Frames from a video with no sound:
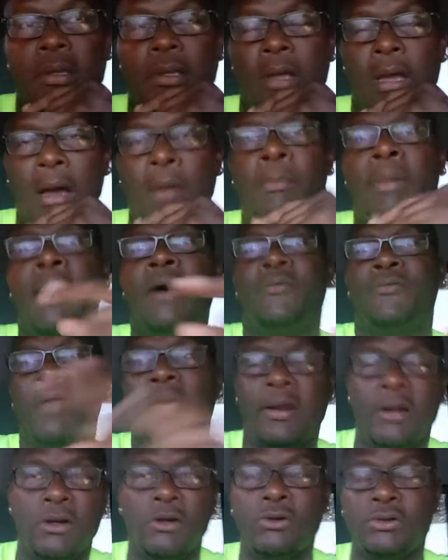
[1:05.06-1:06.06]
about
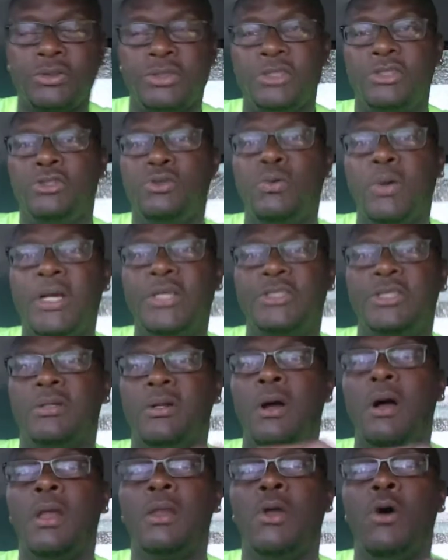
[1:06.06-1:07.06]
that whole situation
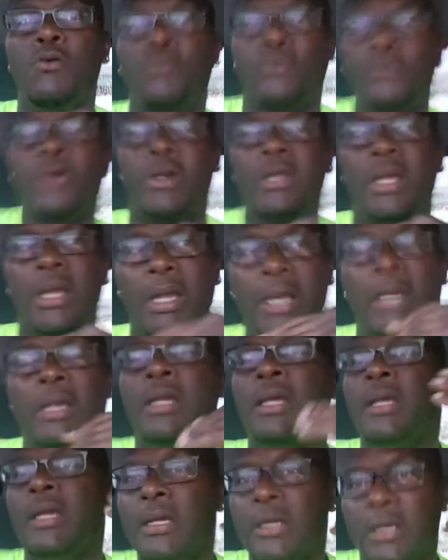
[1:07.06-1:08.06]
all over again,
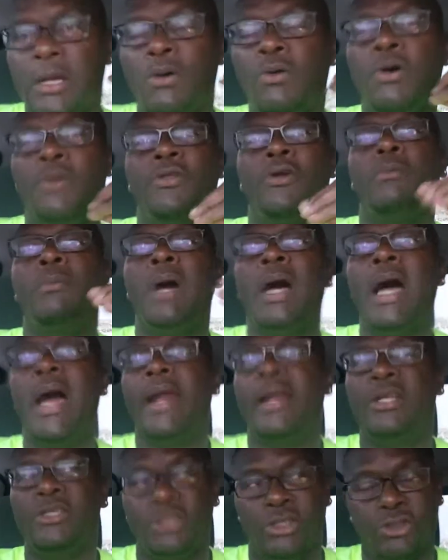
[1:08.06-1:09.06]
go in their
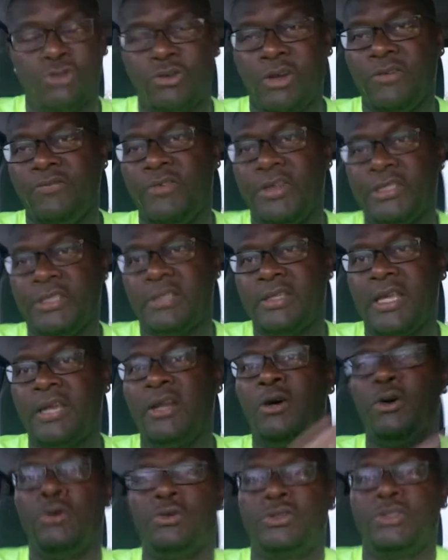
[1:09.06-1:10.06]
mind and just revisit that
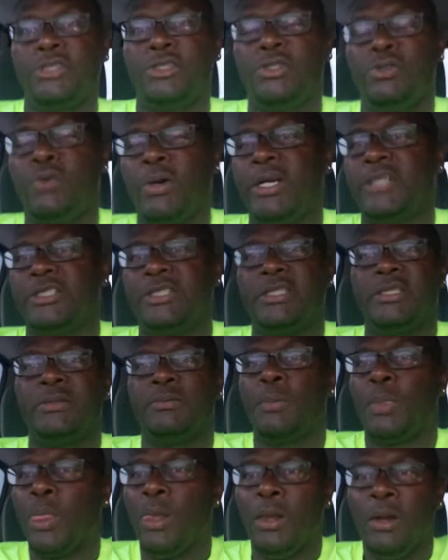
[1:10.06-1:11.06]
whole situation
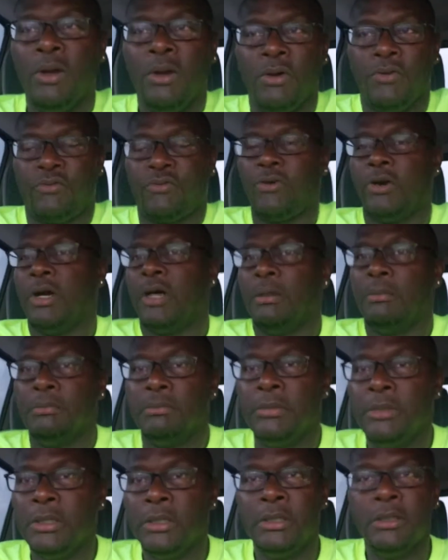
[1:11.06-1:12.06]
from
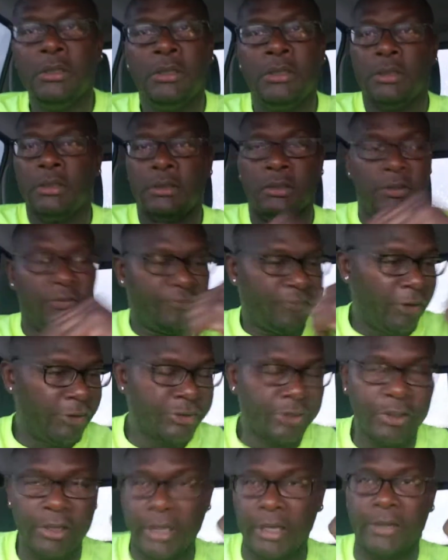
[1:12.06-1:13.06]
the
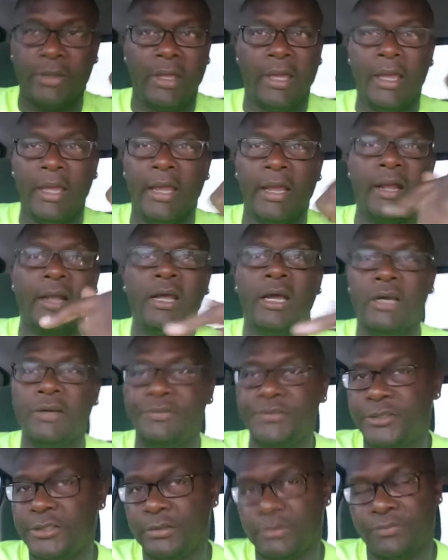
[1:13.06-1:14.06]
first click of the
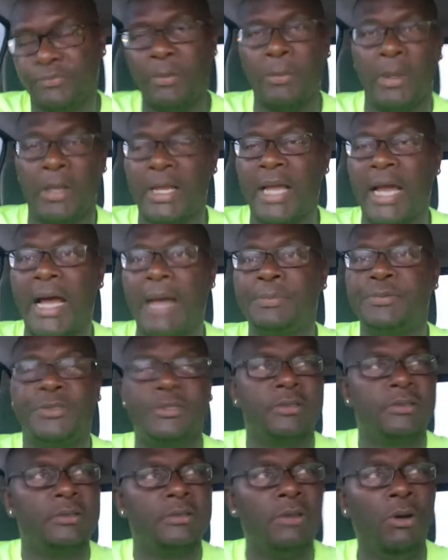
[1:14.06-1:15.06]
handcuffs from the
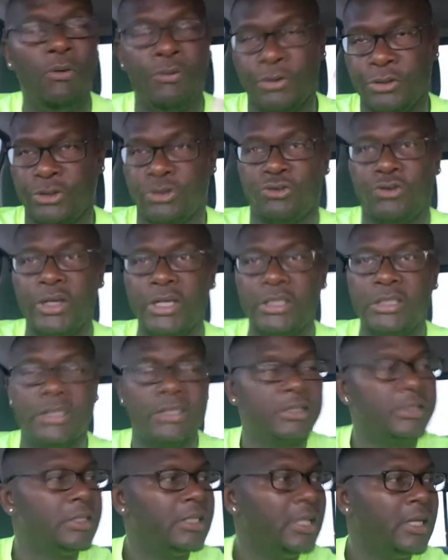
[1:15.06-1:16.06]
cops on the
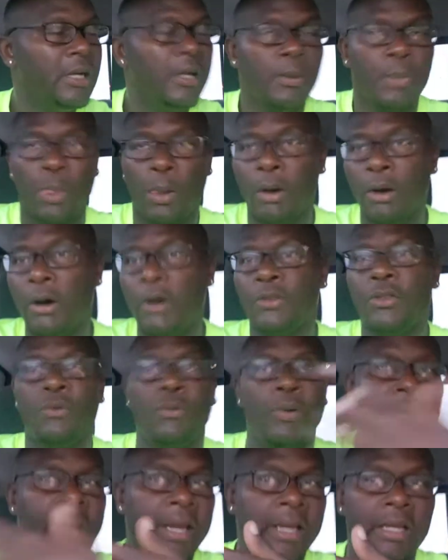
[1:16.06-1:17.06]
streets all the
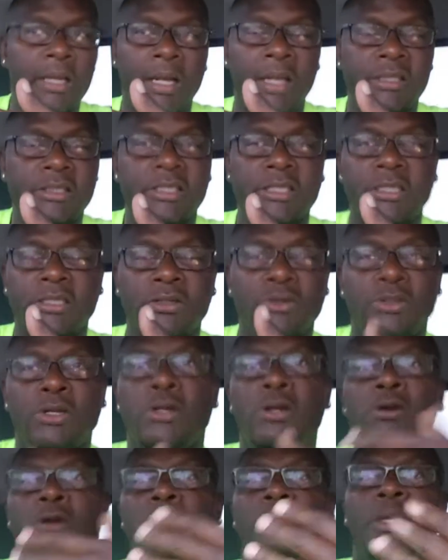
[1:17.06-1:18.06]
way until,
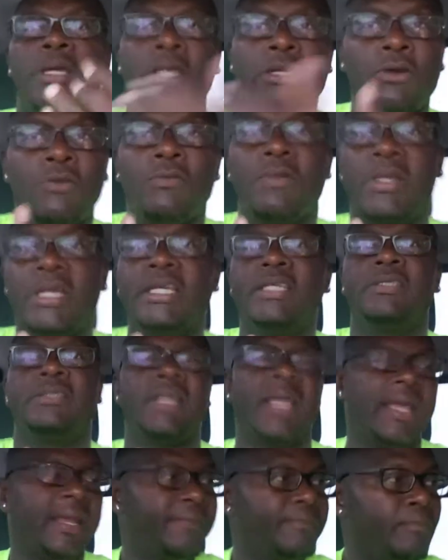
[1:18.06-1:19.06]
your release
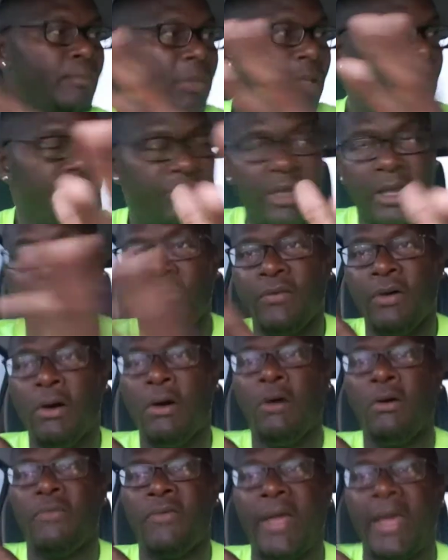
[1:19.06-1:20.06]
date. Think of
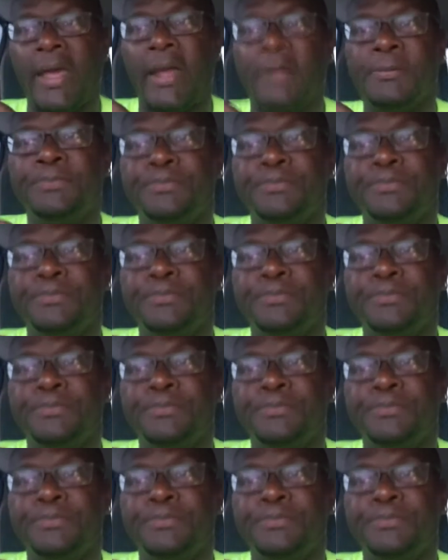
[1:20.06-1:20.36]
all that